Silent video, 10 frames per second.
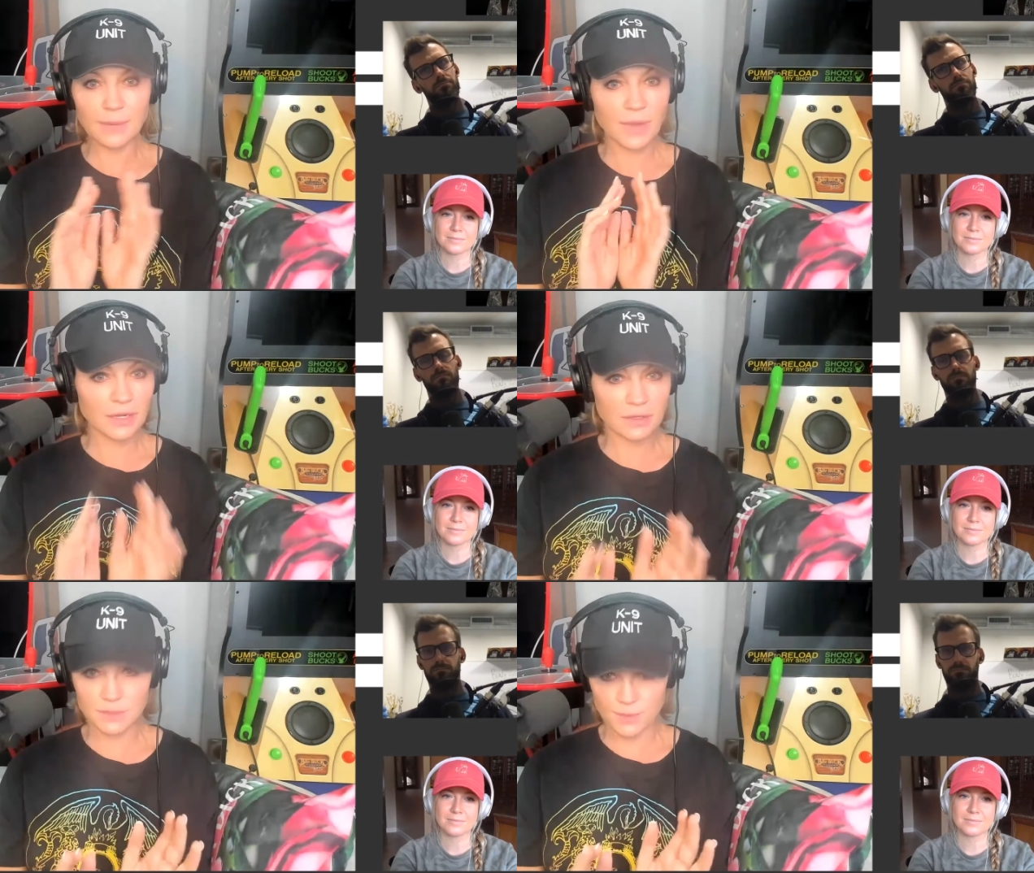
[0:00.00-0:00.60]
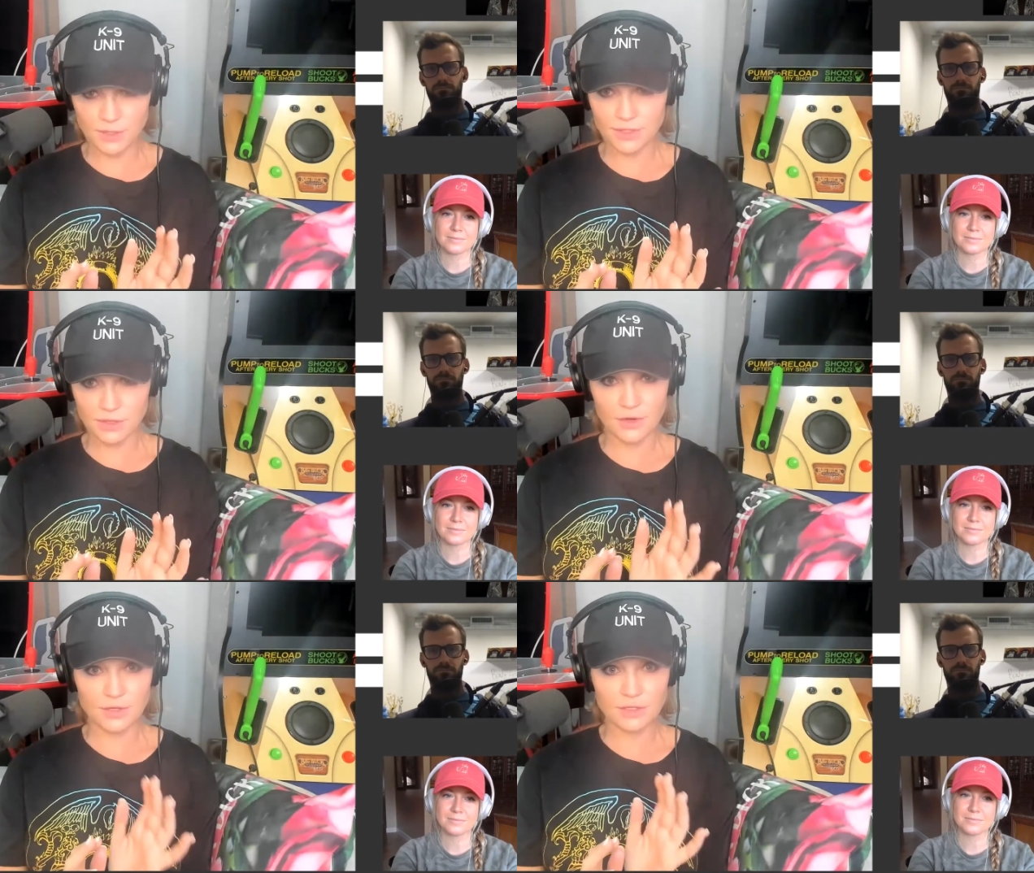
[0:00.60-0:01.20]
Speaker 1: And I'm not a
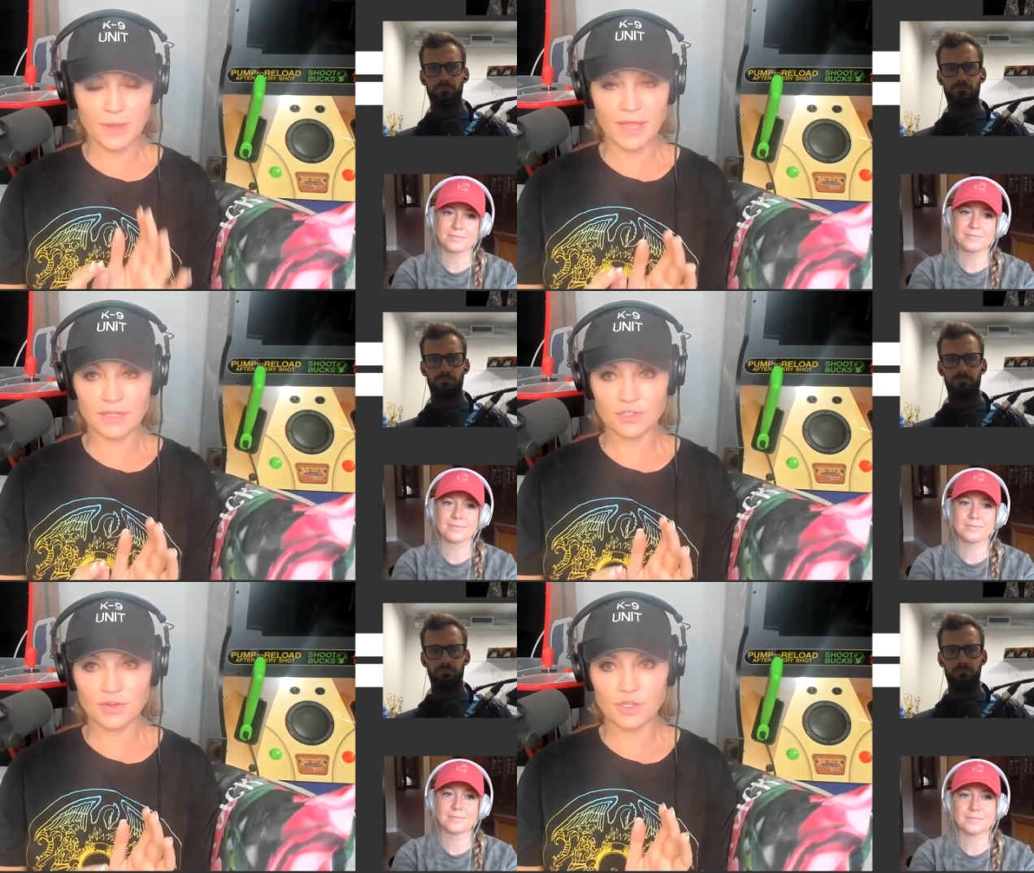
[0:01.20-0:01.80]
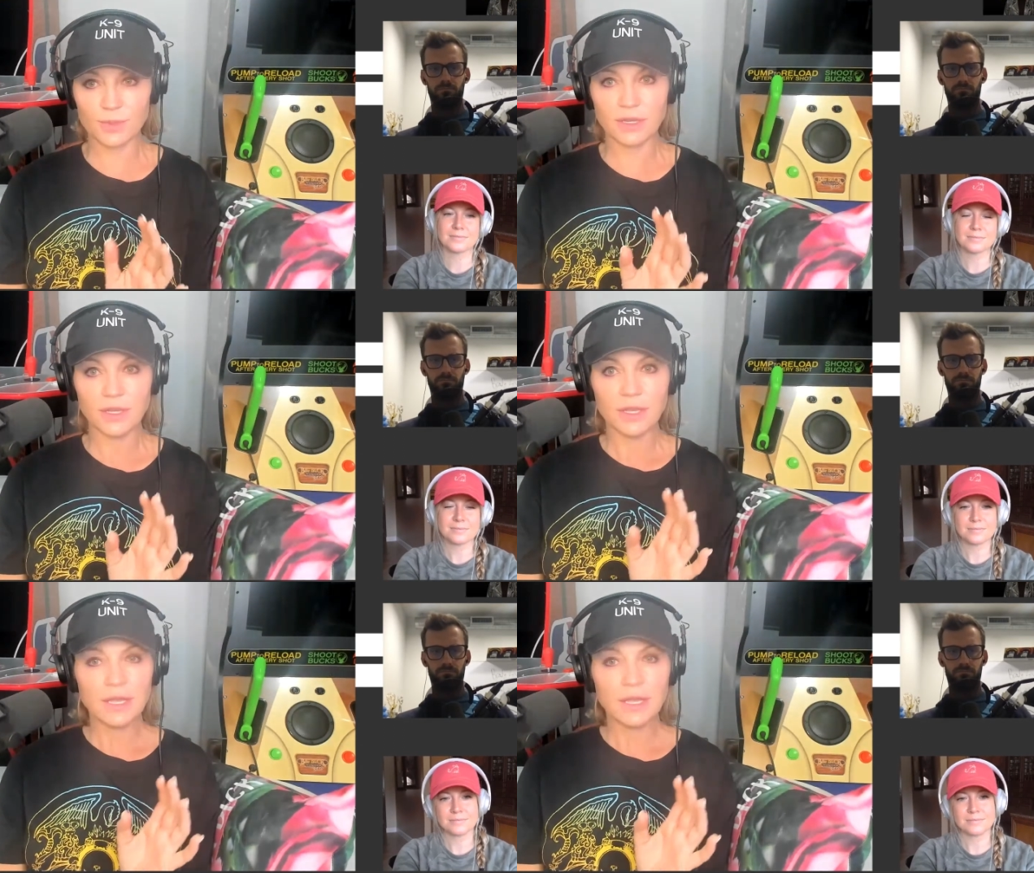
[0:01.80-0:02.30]
conspiracy theorist by any stretch, but